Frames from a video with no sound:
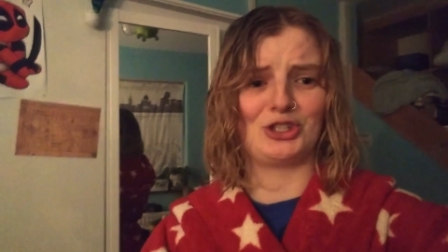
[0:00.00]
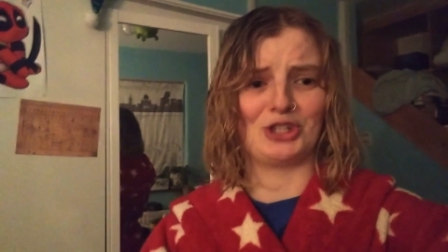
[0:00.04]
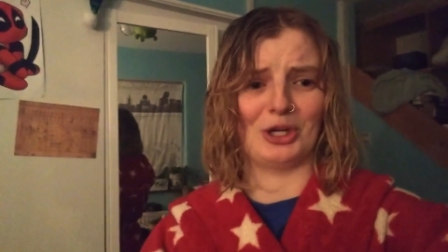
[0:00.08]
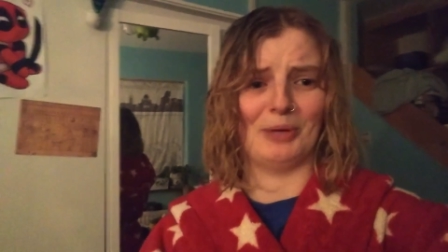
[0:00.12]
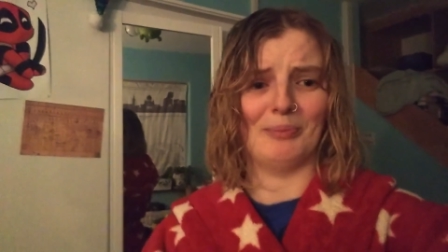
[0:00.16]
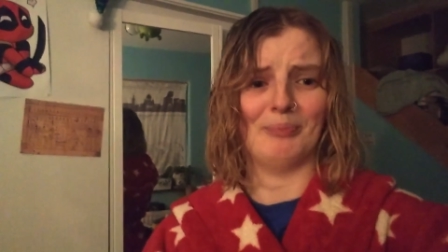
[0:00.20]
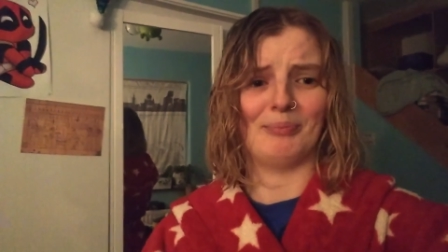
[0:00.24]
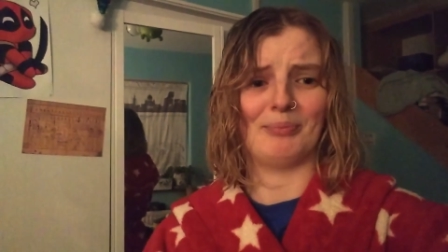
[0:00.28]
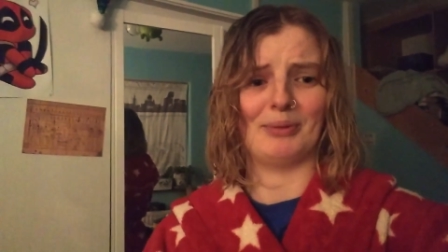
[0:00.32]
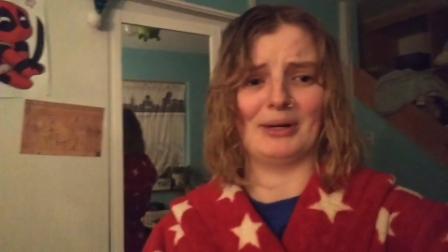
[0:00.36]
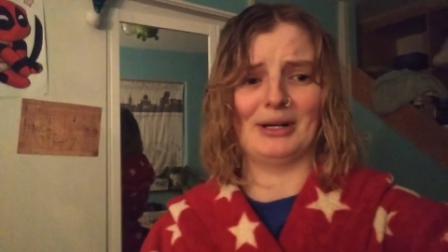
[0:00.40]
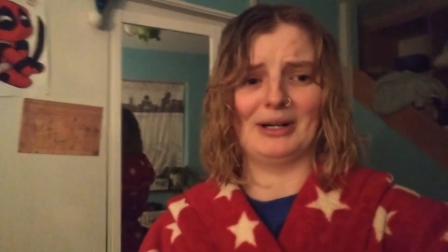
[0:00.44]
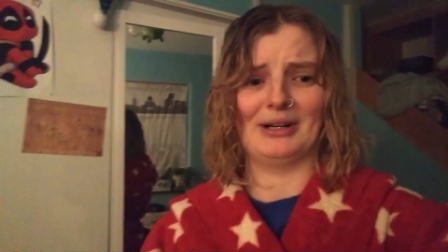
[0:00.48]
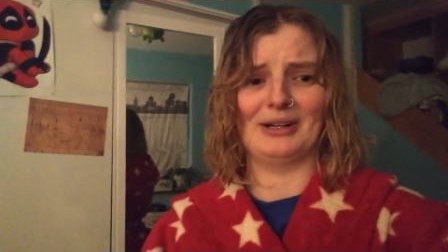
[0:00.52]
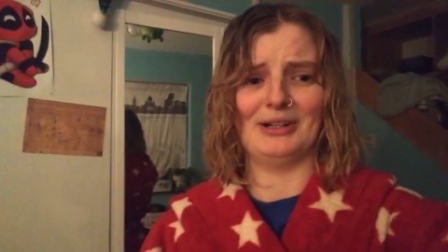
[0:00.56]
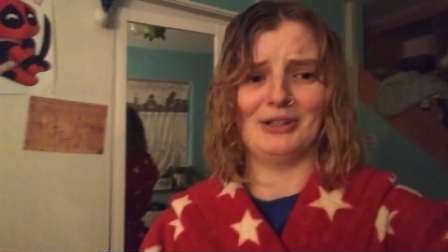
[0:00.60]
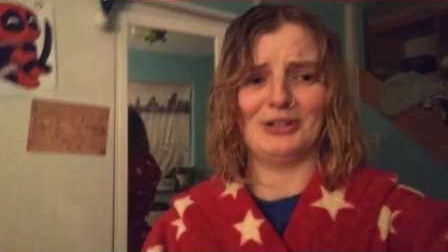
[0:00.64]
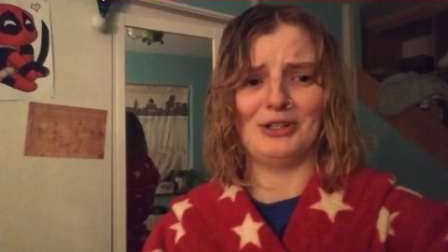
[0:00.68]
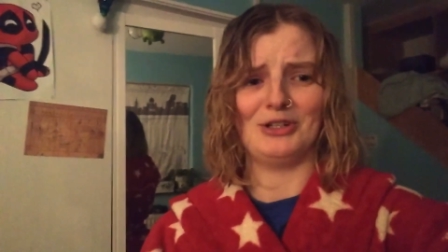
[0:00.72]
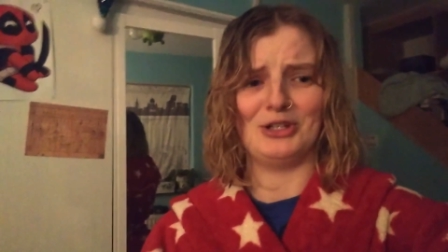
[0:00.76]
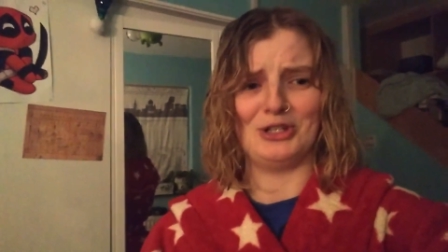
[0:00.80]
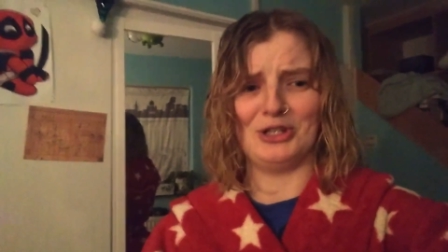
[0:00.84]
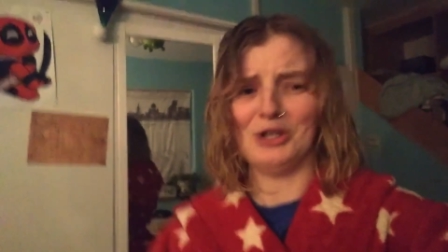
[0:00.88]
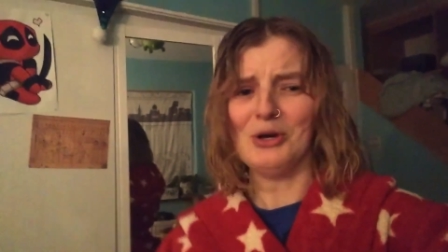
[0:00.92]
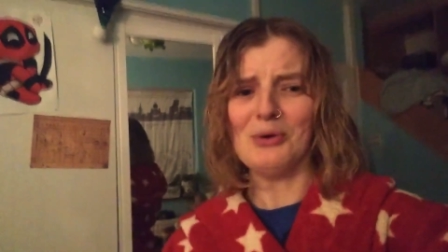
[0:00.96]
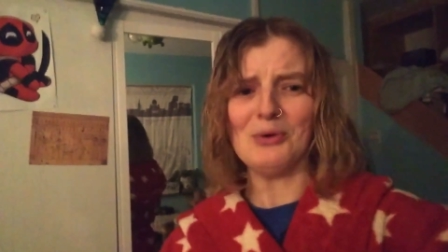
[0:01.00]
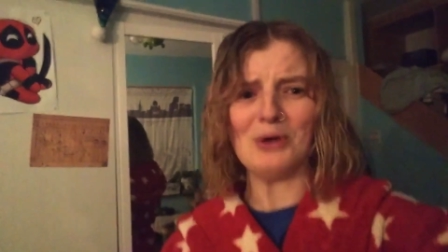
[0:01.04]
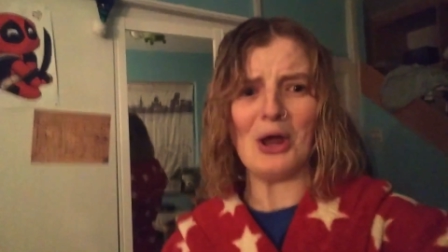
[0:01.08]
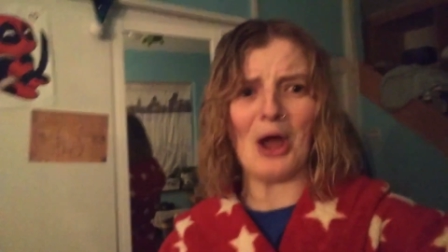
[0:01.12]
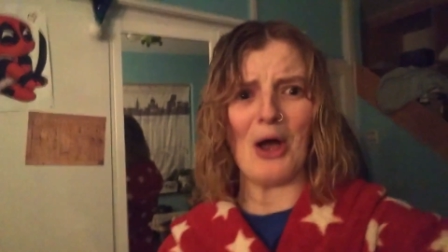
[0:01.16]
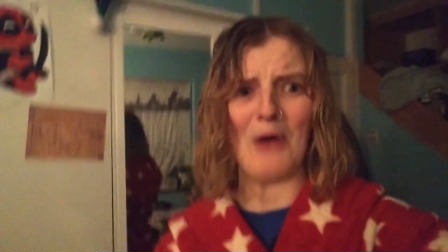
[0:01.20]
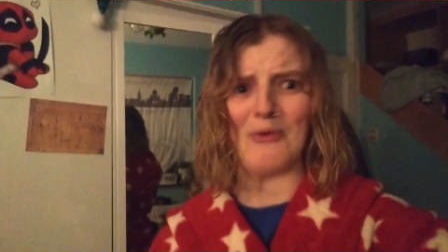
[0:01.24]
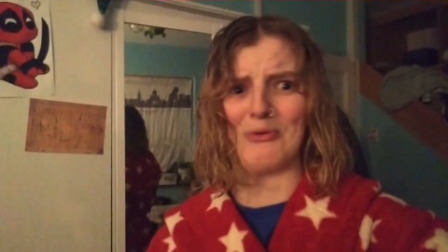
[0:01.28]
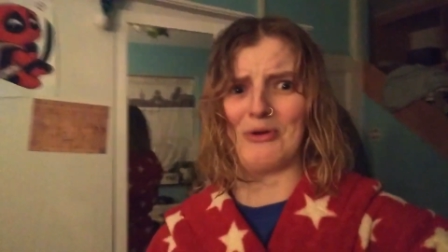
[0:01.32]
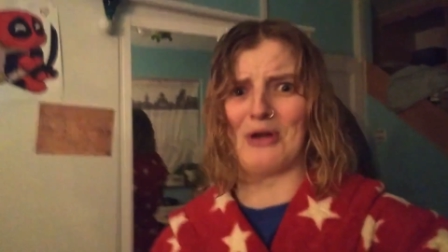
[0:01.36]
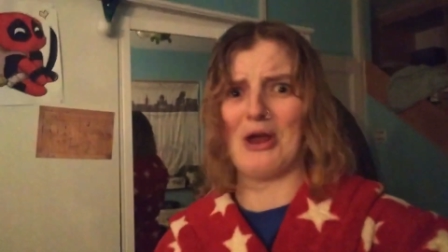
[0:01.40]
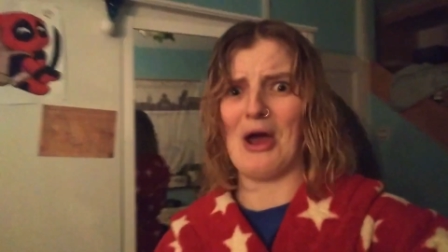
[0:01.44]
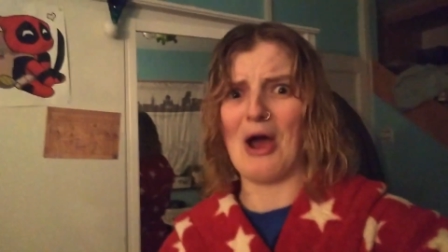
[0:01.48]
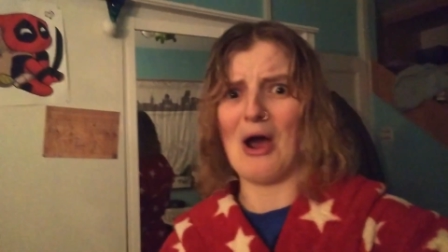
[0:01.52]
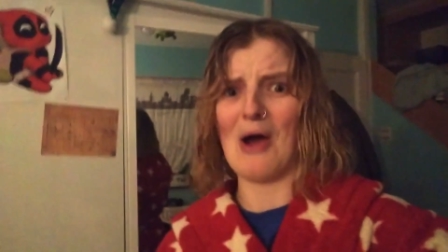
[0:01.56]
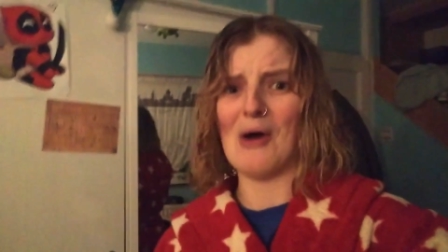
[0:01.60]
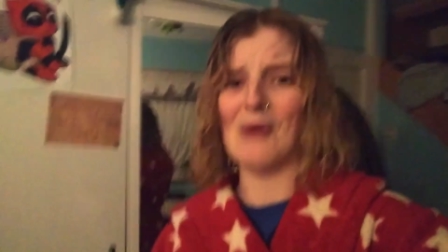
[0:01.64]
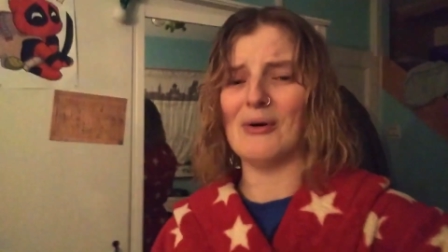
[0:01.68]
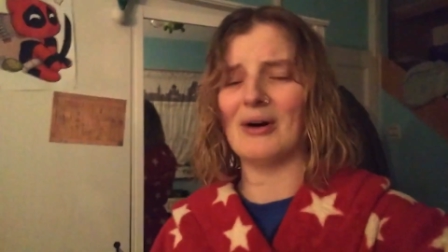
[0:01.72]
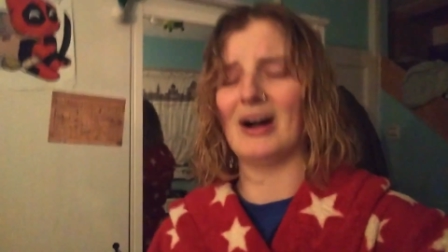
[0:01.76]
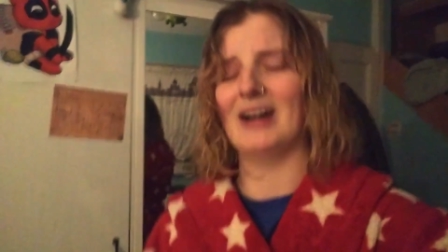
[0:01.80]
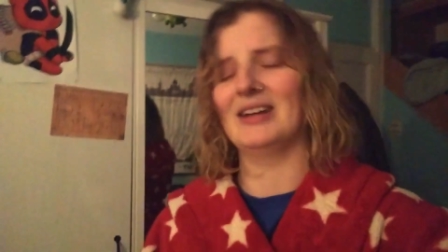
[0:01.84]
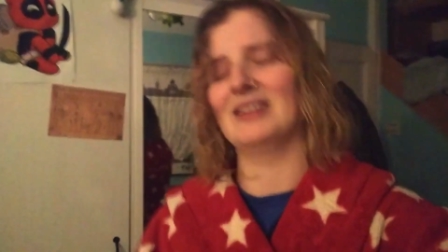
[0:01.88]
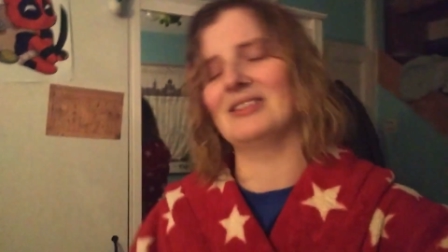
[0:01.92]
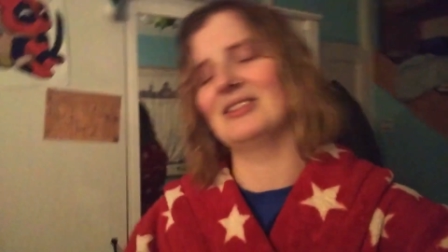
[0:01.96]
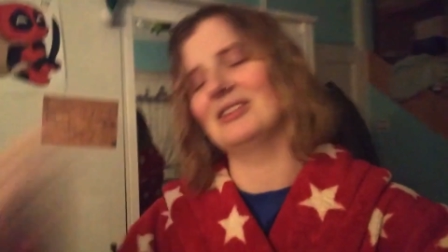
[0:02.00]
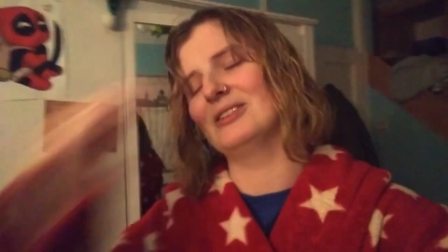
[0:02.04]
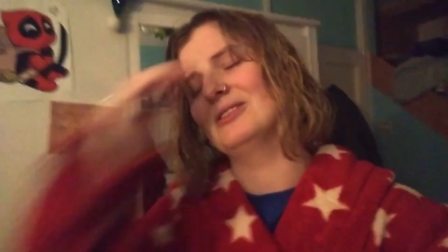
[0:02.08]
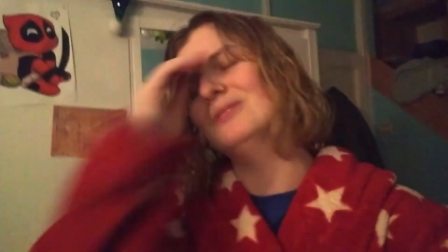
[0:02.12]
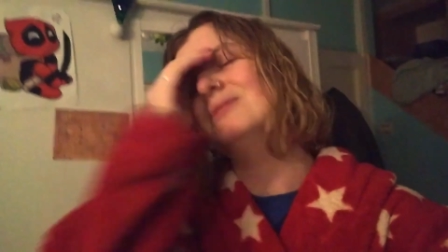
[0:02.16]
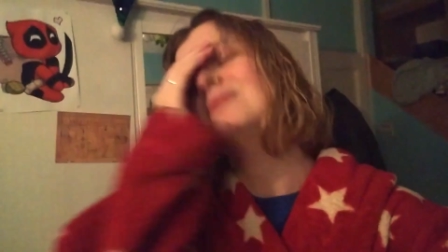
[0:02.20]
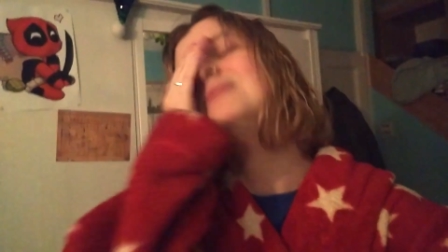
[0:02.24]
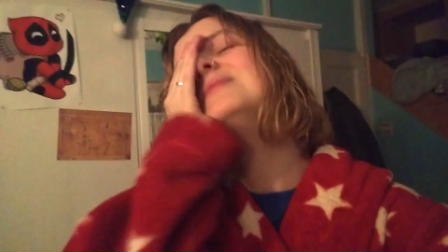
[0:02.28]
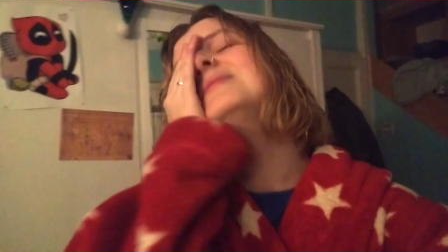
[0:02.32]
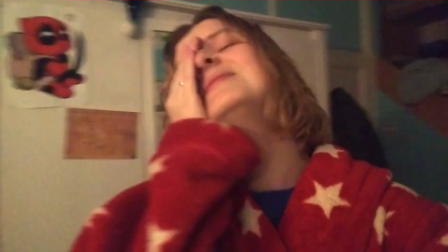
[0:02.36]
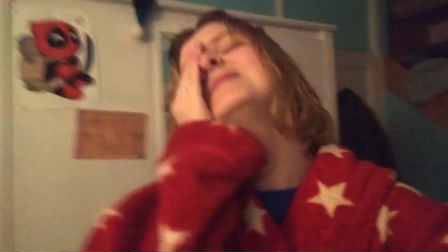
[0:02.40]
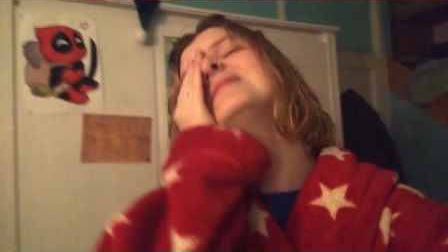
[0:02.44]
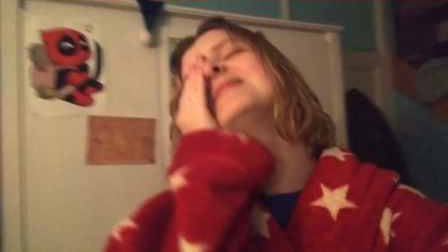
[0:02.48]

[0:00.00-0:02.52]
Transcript: jumper. You don't know. I don't know.